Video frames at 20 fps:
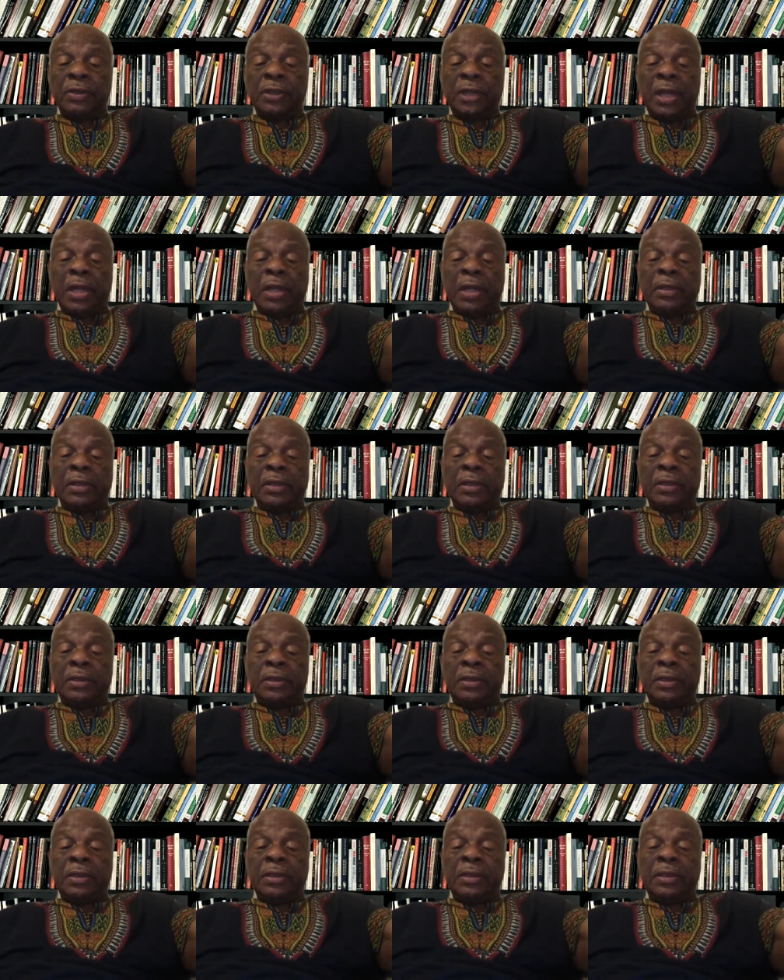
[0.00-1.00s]

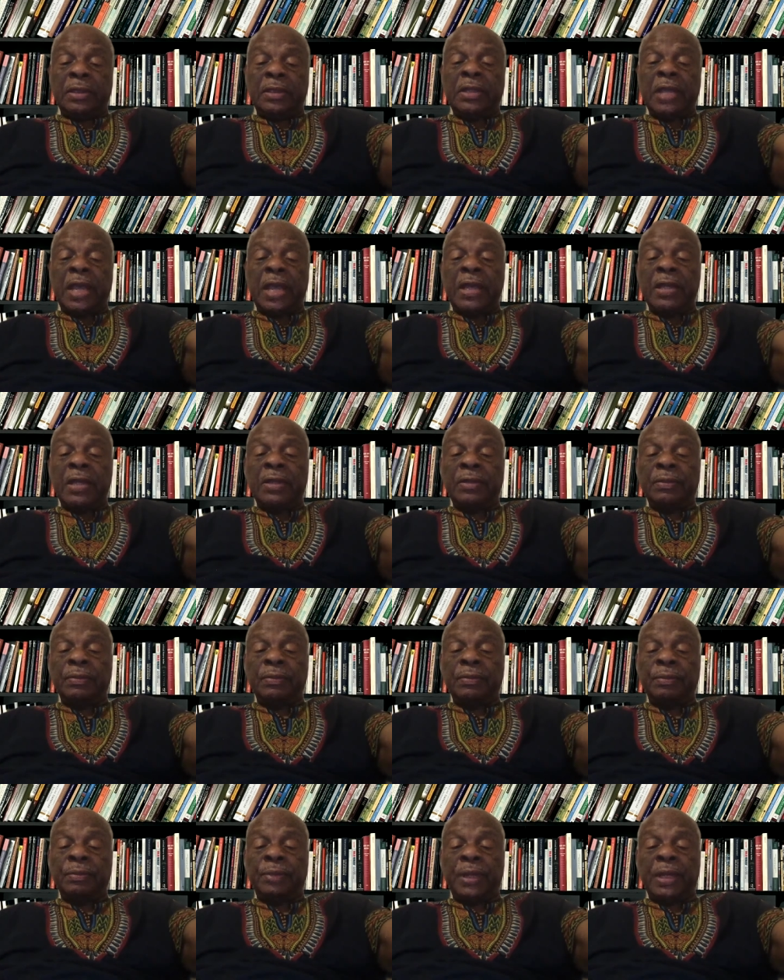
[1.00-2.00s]
The second
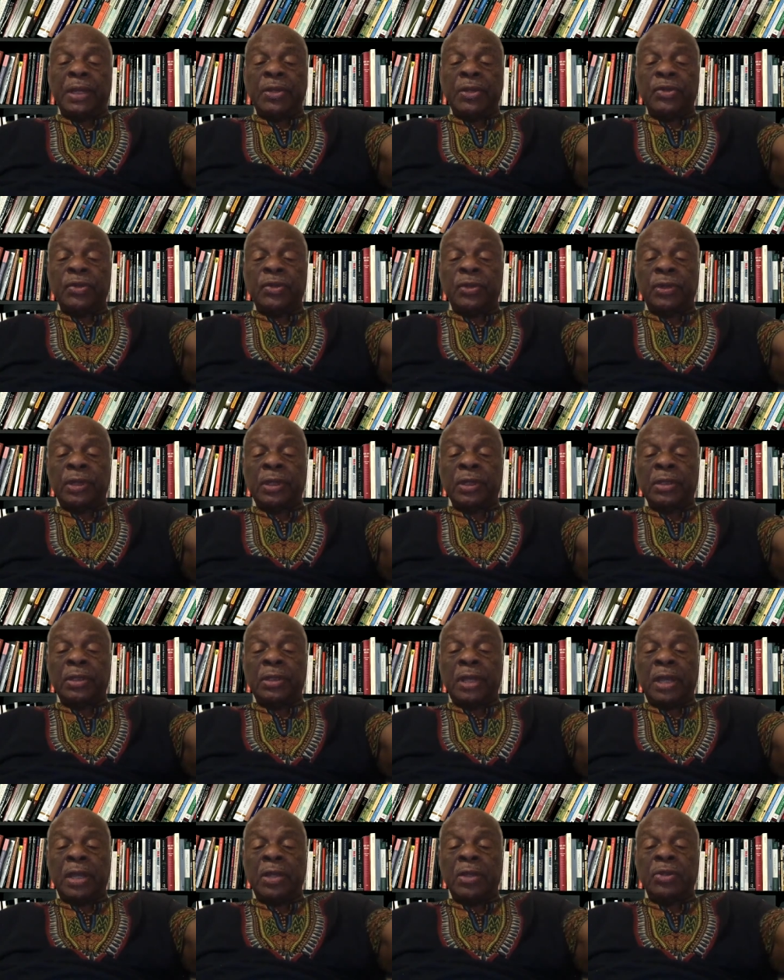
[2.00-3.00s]
big issue is the
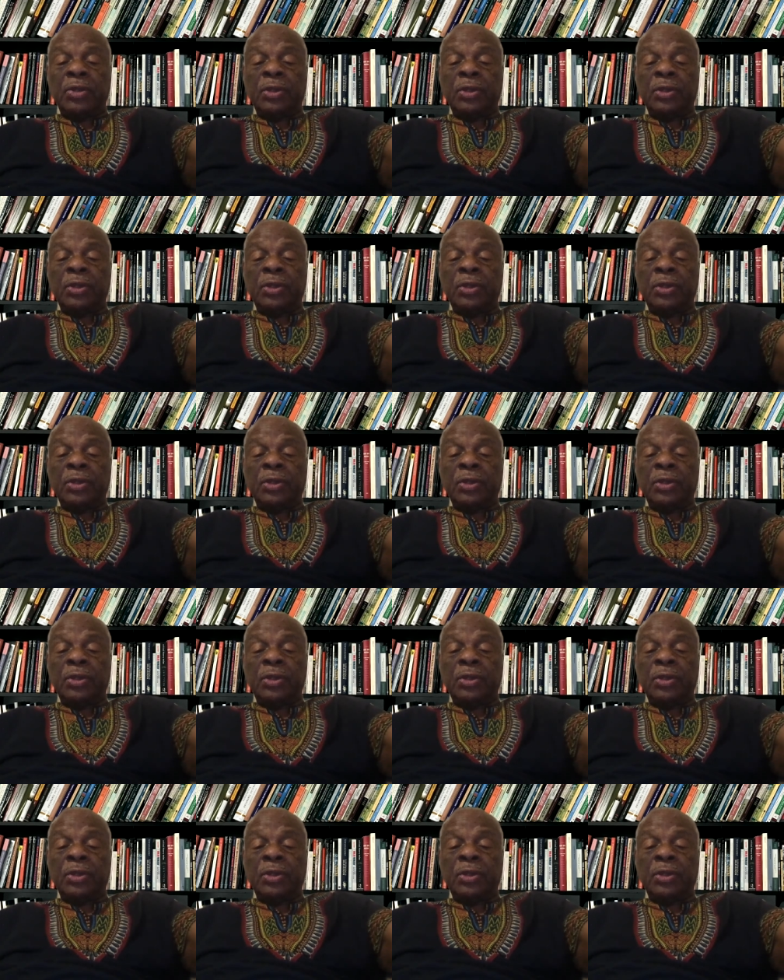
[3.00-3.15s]
issue